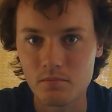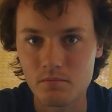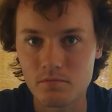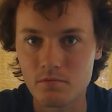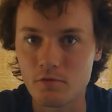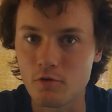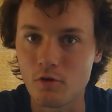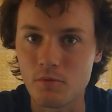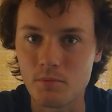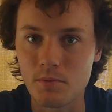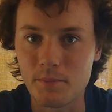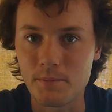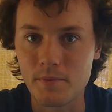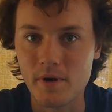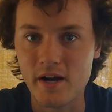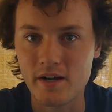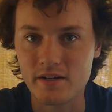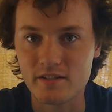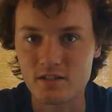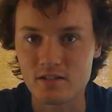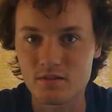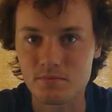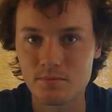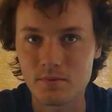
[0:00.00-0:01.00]
normal
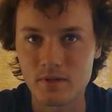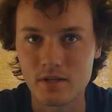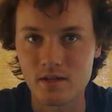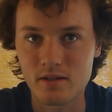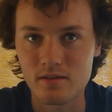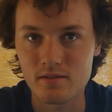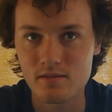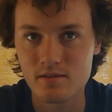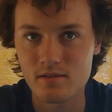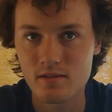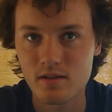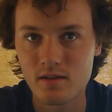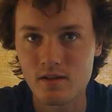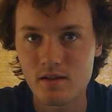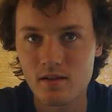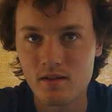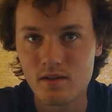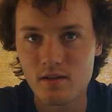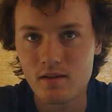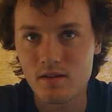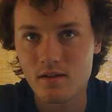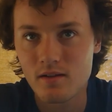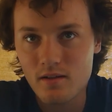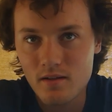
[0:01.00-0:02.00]
practice, because
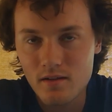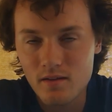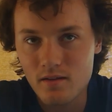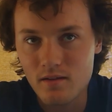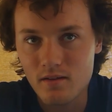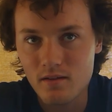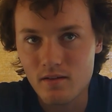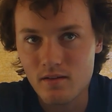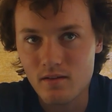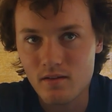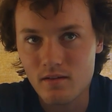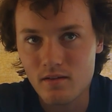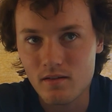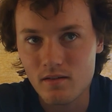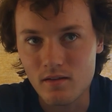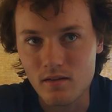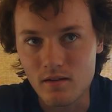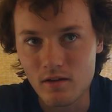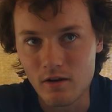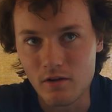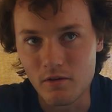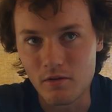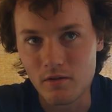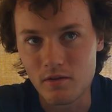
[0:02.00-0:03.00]

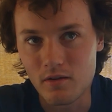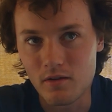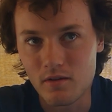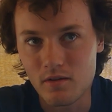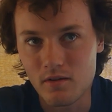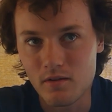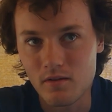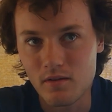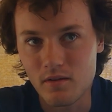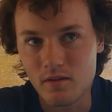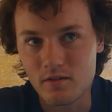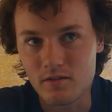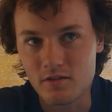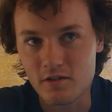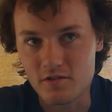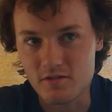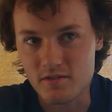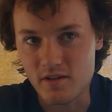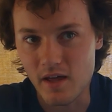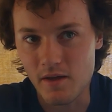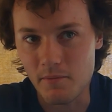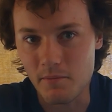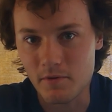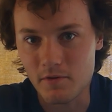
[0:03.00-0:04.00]
you just
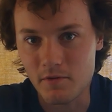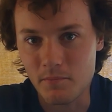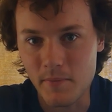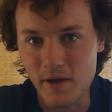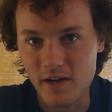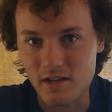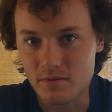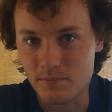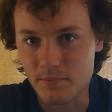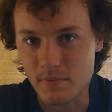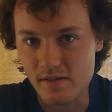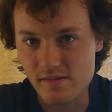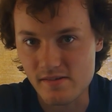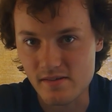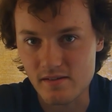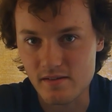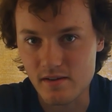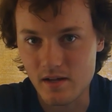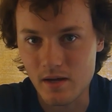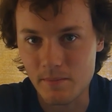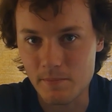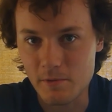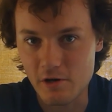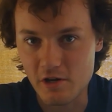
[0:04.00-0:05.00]
to maximize the
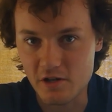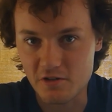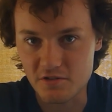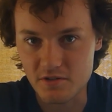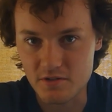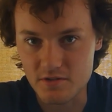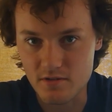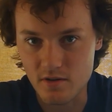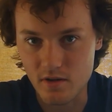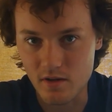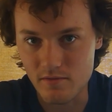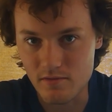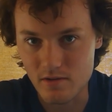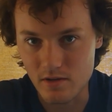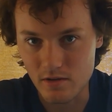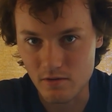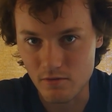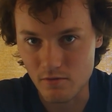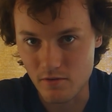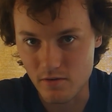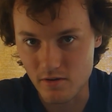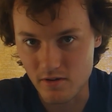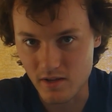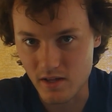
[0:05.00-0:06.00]
time you're actually solving in
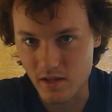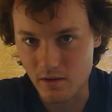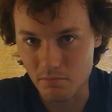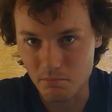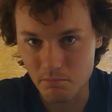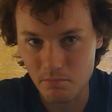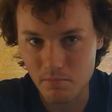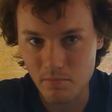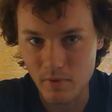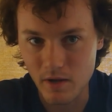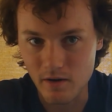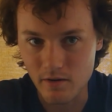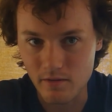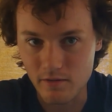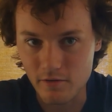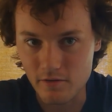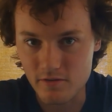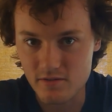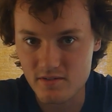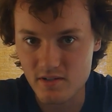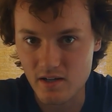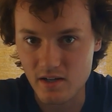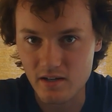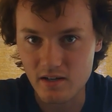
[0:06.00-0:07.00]
order to get better at
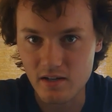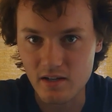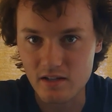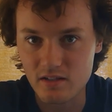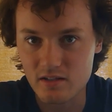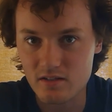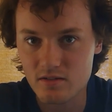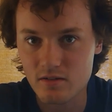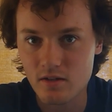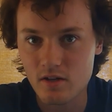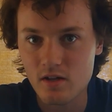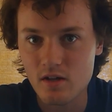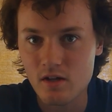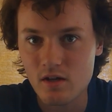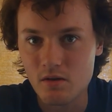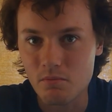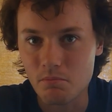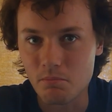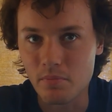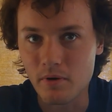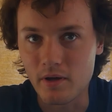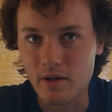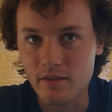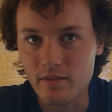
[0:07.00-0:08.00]
those techniques.
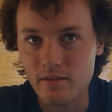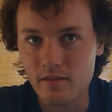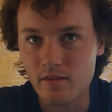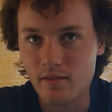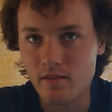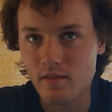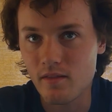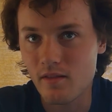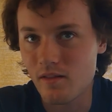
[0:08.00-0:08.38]
But